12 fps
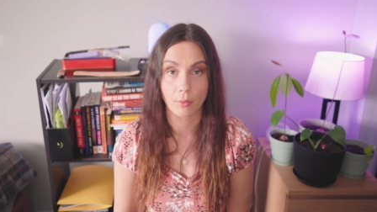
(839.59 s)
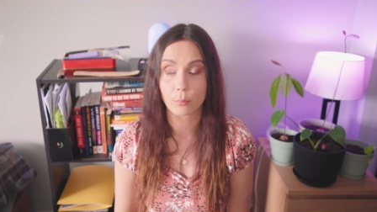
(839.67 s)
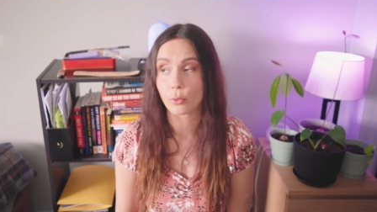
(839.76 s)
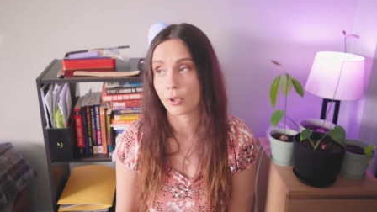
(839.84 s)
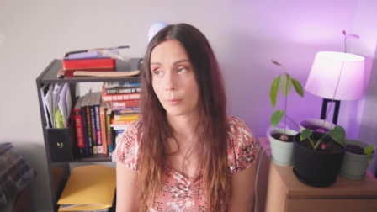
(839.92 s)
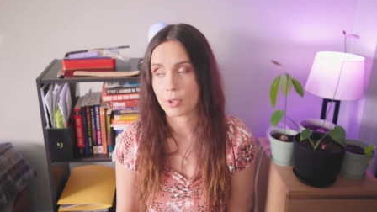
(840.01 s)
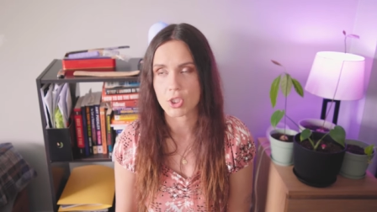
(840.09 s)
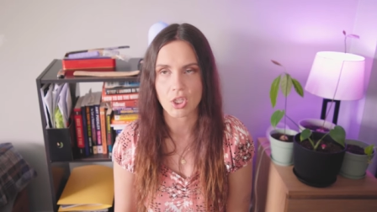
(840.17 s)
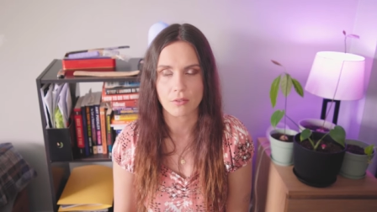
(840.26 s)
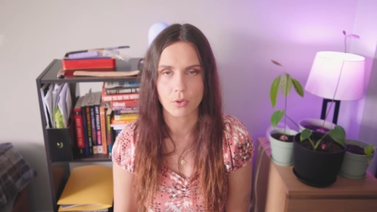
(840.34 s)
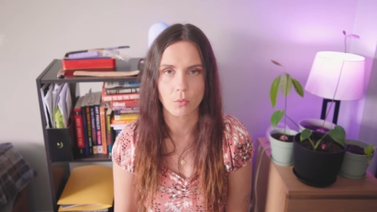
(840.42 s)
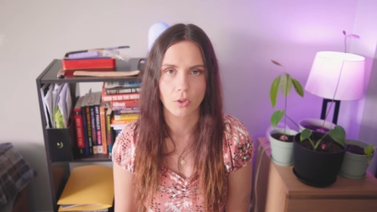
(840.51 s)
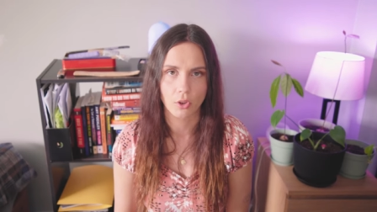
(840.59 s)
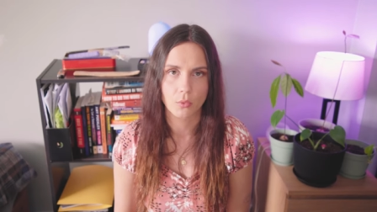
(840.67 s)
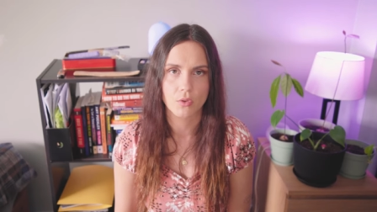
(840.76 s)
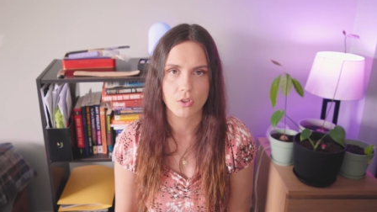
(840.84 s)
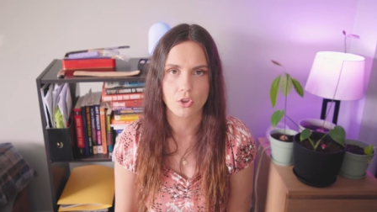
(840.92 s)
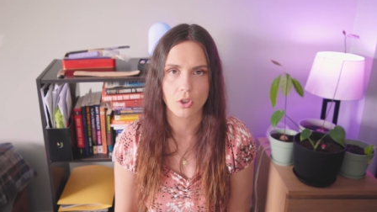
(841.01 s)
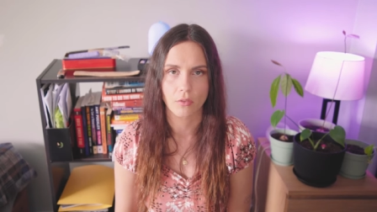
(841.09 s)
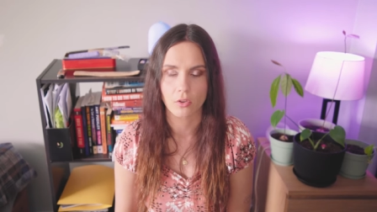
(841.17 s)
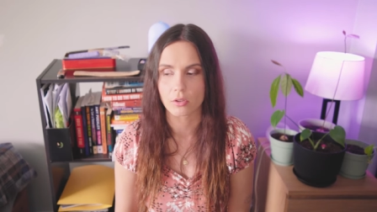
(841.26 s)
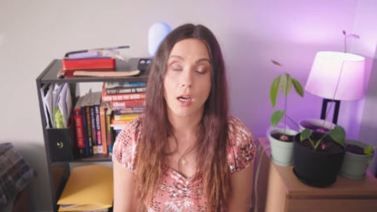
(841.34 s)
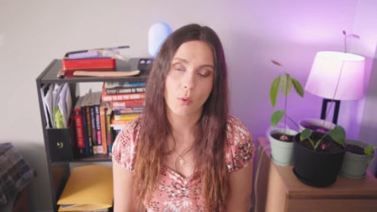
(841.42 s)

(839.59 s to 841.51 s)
and pretty much everyone knows each other.